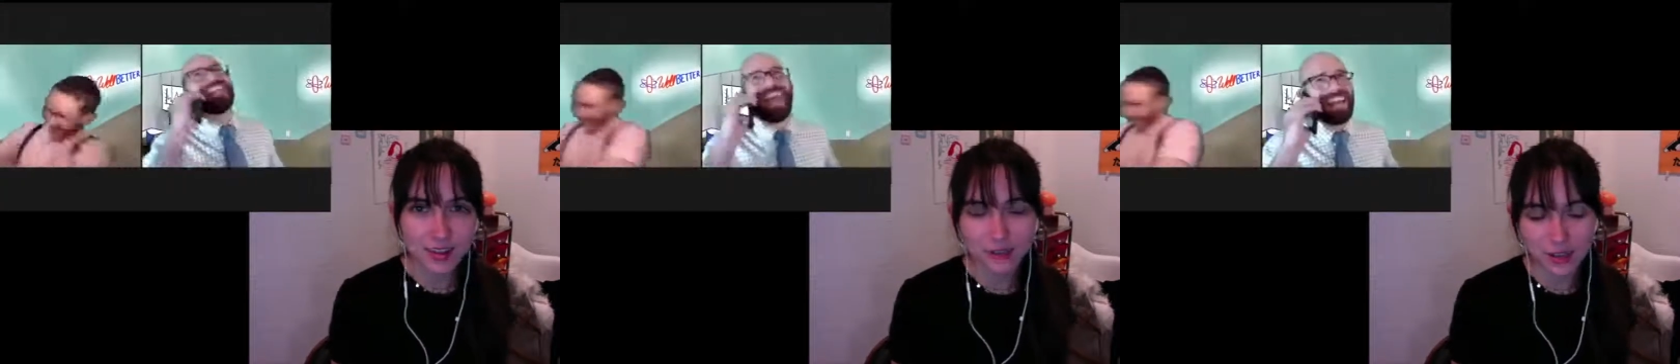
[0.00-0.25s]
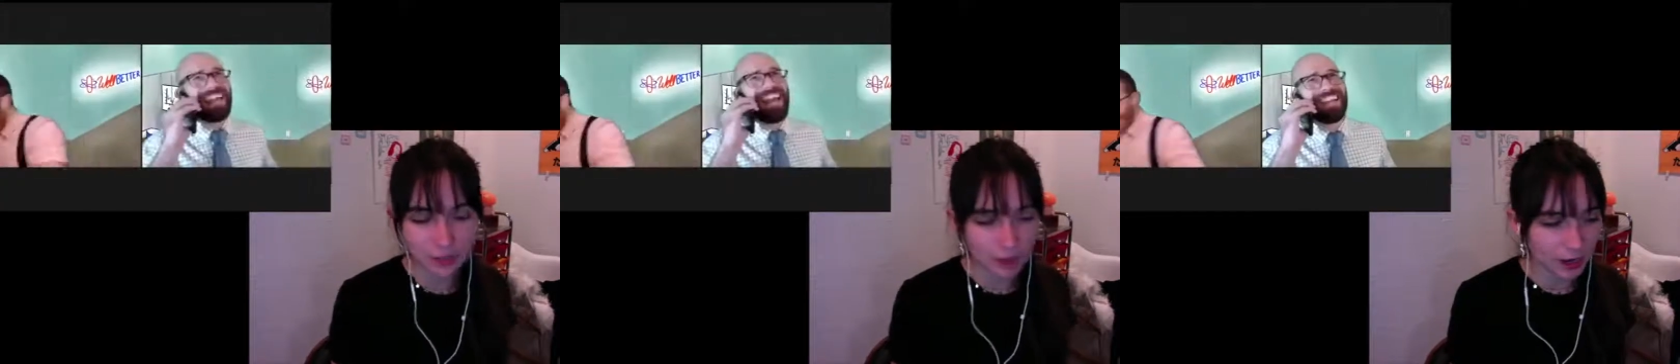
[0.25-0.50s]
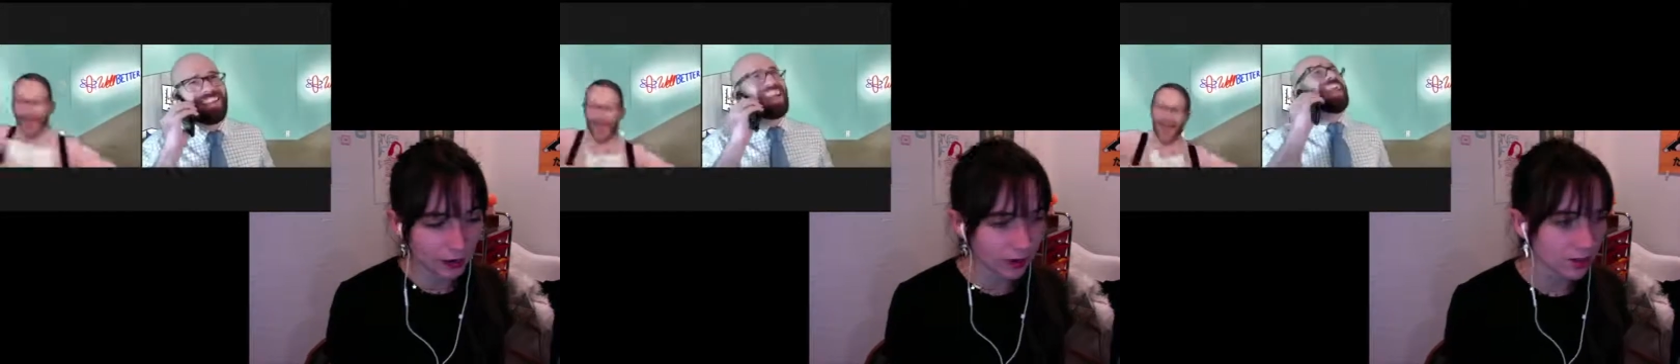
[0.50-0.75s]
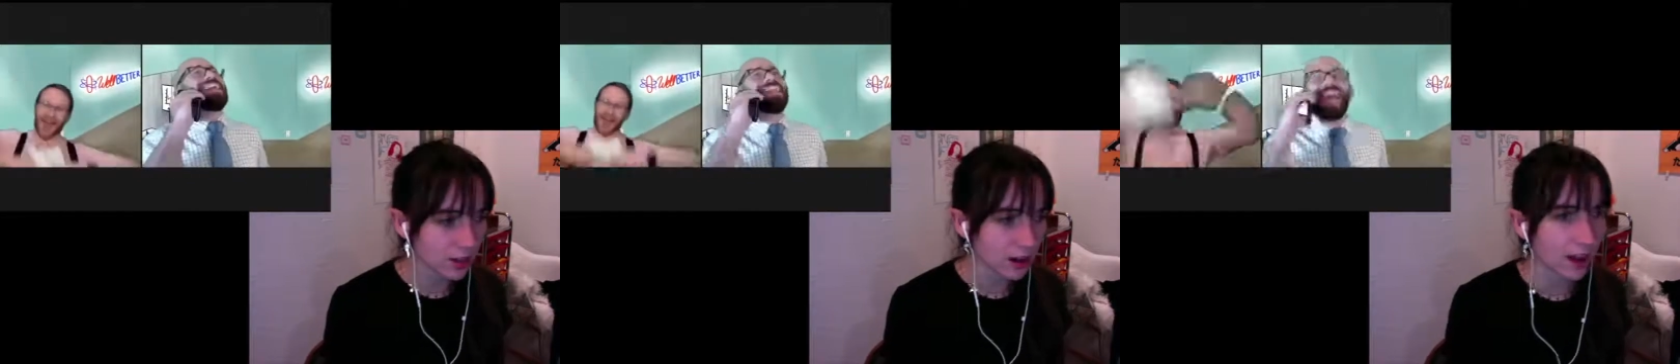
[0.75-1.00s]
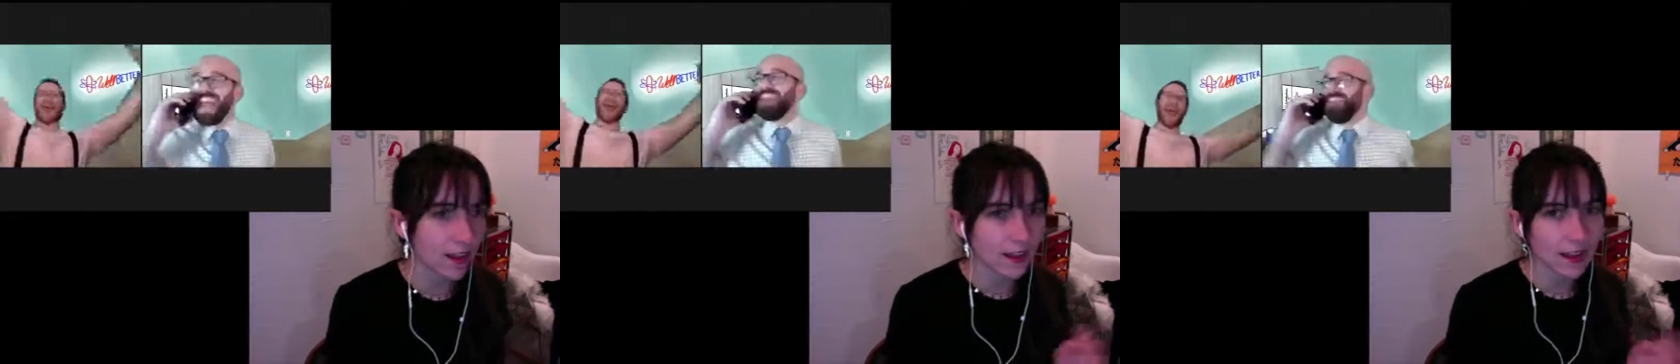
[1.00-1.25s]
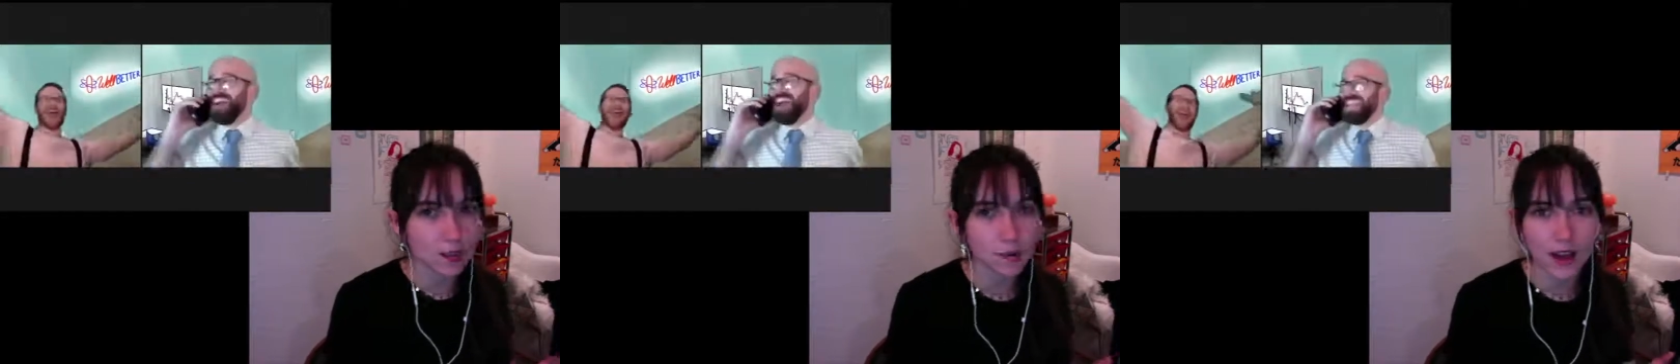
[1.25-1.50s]
what the backgrounds are, and
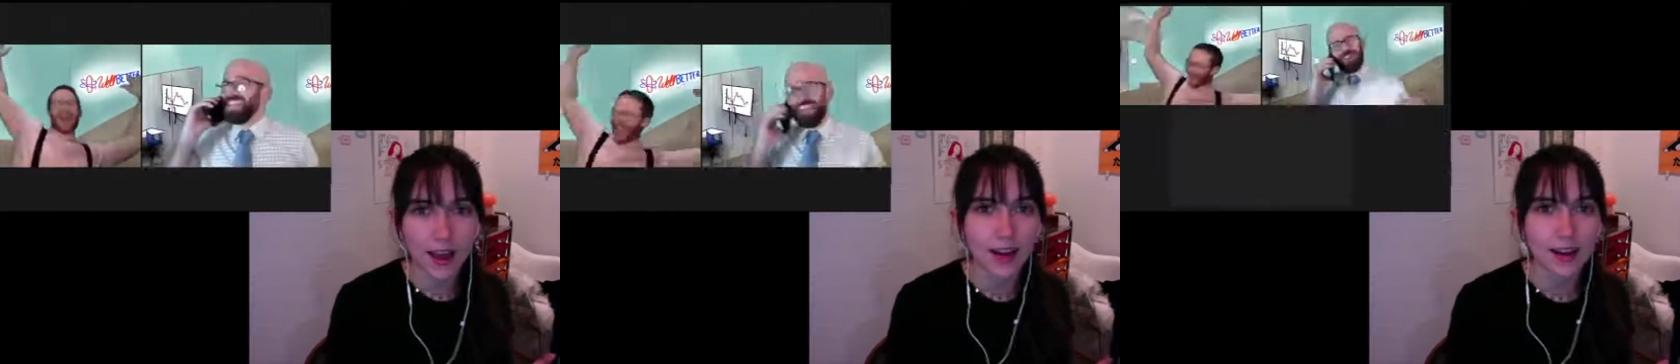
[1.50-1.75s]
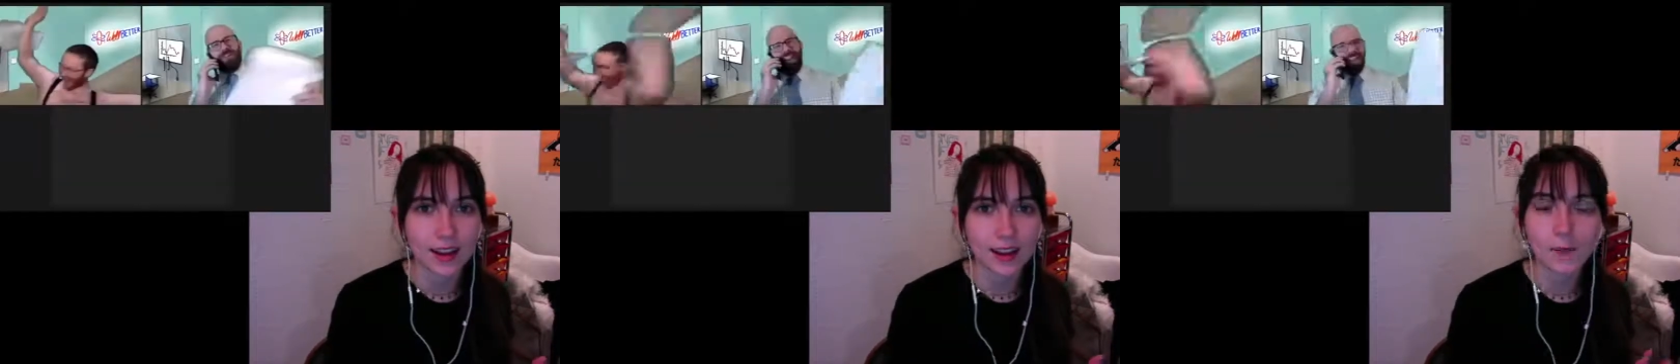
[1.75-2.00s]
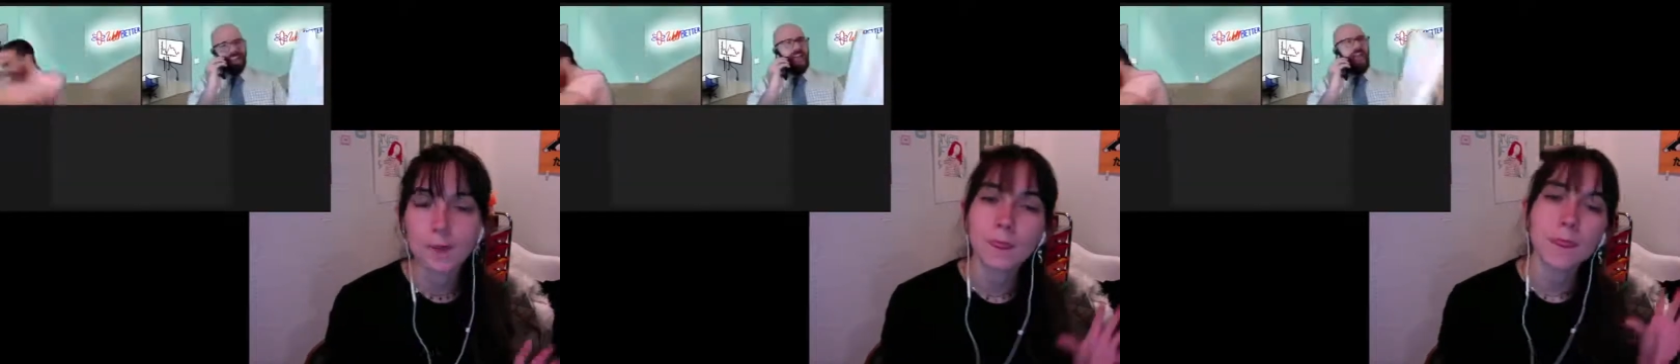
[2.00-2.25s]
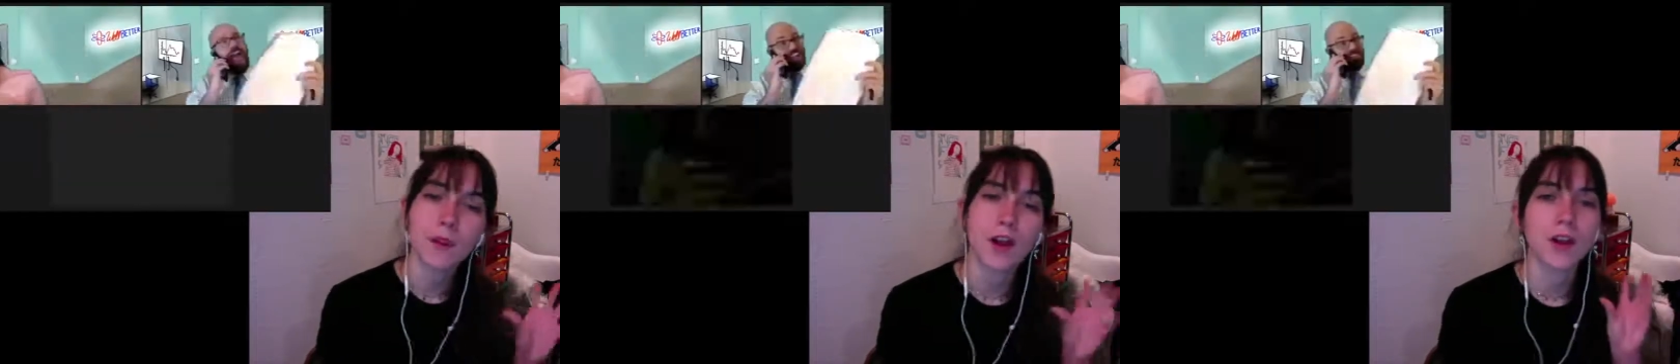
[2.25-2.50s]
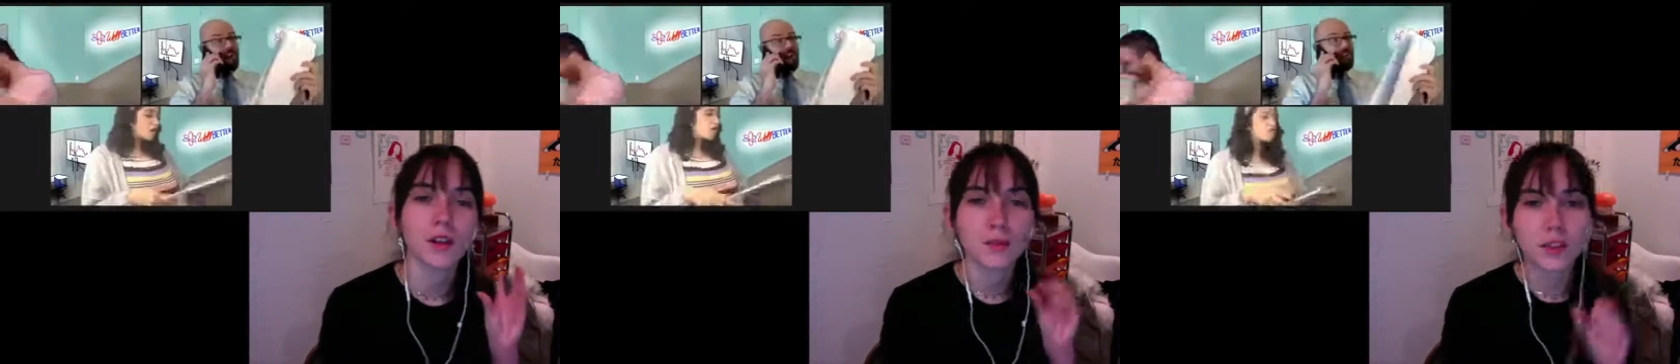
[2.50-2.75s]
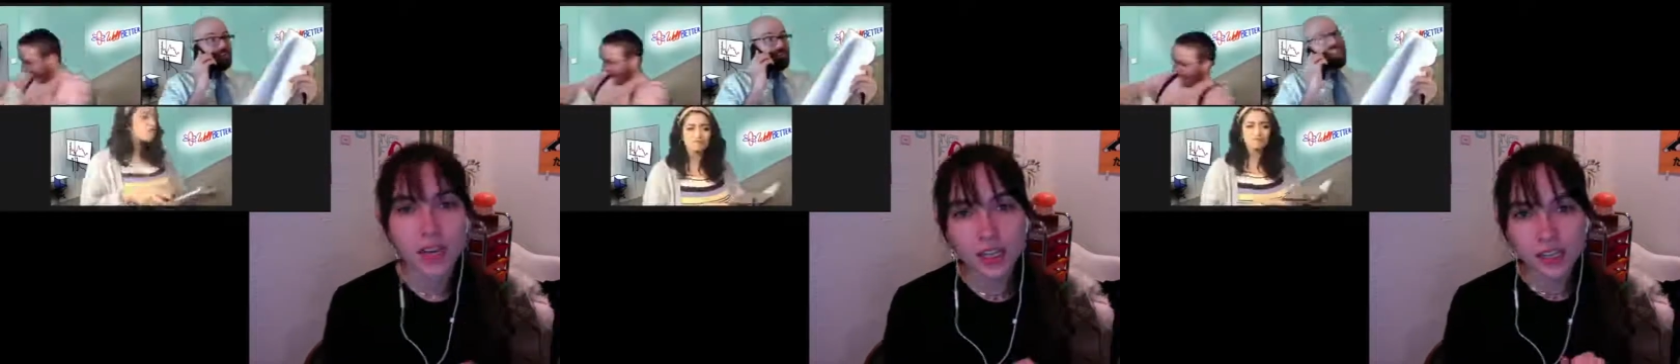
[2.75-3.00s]
that's where I add in all of
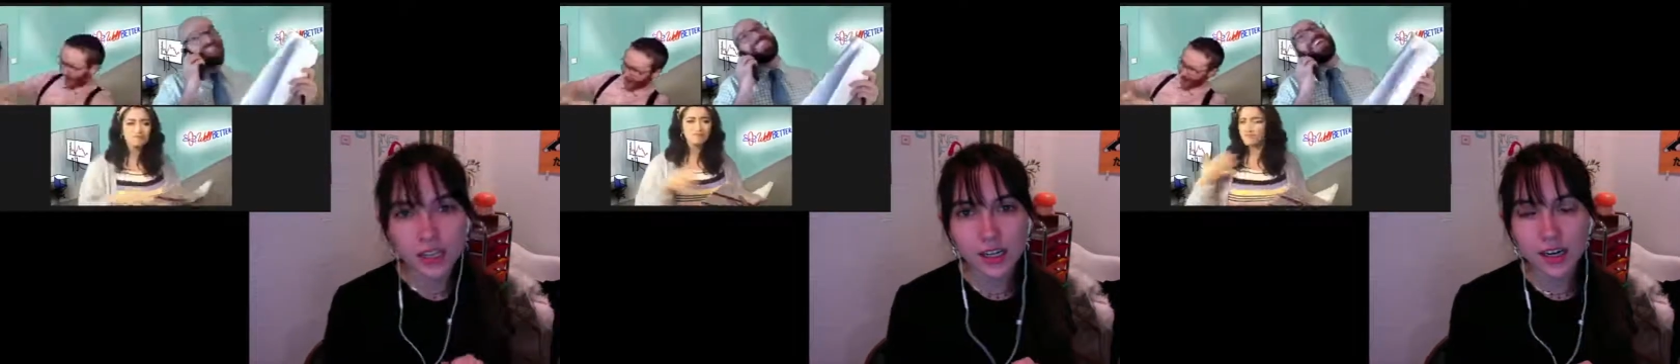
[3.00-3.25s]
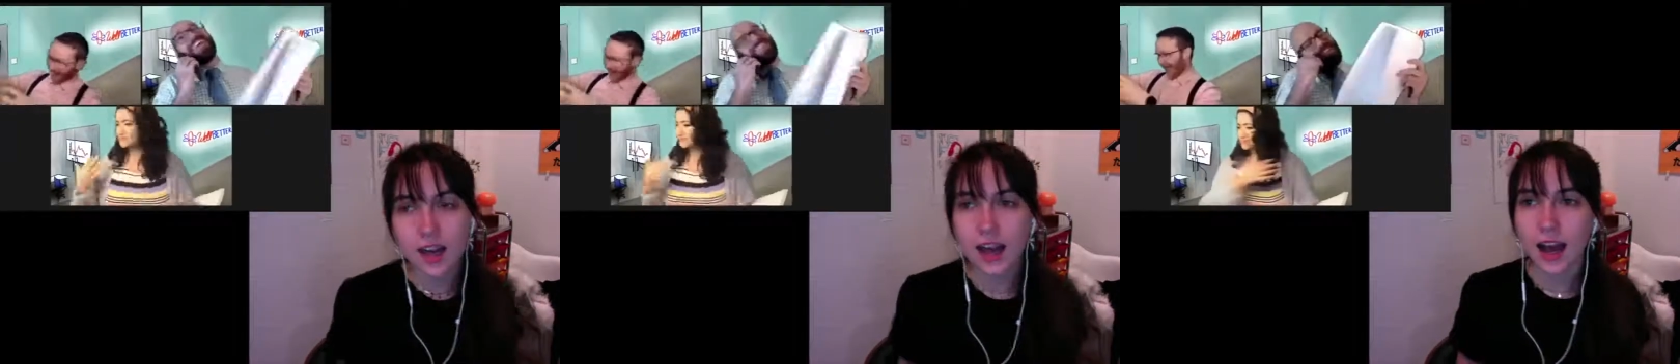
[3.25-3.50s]
the color.